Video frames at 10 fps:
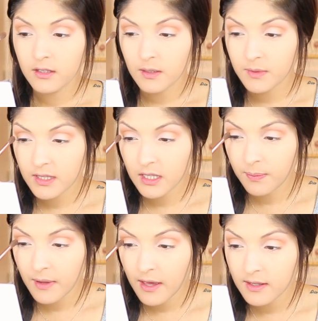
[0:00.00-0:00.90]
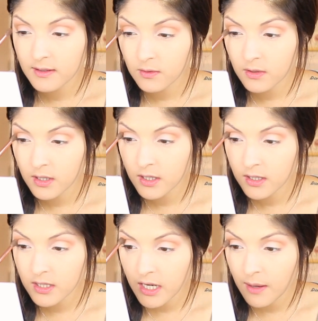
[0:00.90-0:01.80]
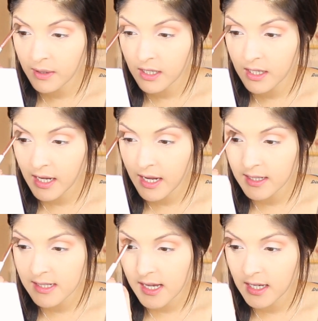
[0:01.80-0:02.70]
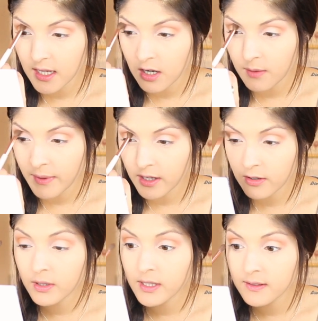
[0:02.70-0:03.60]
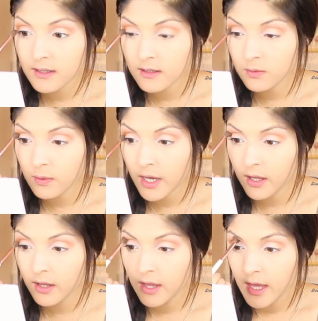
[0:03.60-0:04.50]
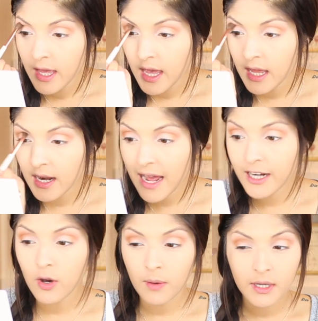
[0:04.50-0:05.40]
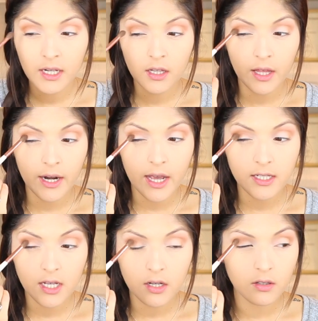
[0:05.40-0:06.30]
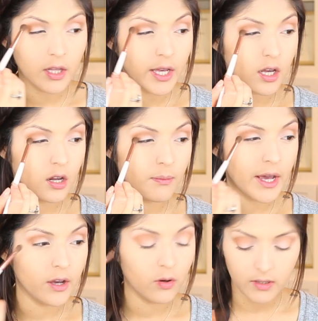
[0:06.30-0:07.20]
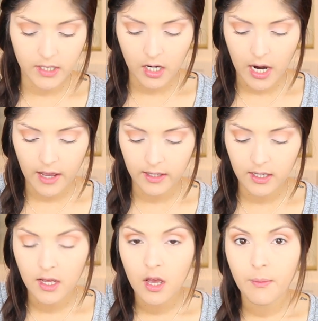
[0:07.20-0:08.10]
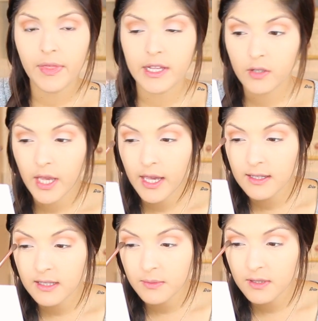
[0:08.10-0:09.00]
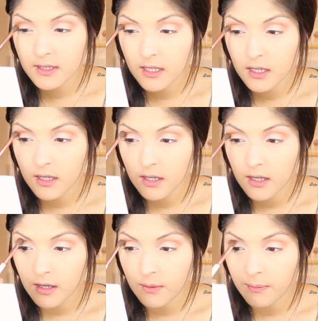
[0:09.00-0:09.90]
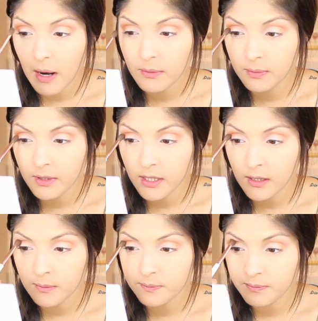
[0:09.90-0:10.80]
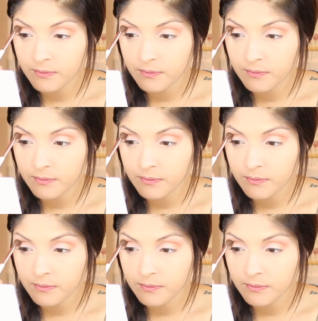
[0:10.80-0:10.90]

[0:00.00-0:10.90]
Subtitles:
so I'm just gonna apply this orange and I'm gonna kind of take it on my crease as well. And I know I'm getting a lot of eyeshadow like on my whole entire eyelid, but that's okay because I'm just gonna probably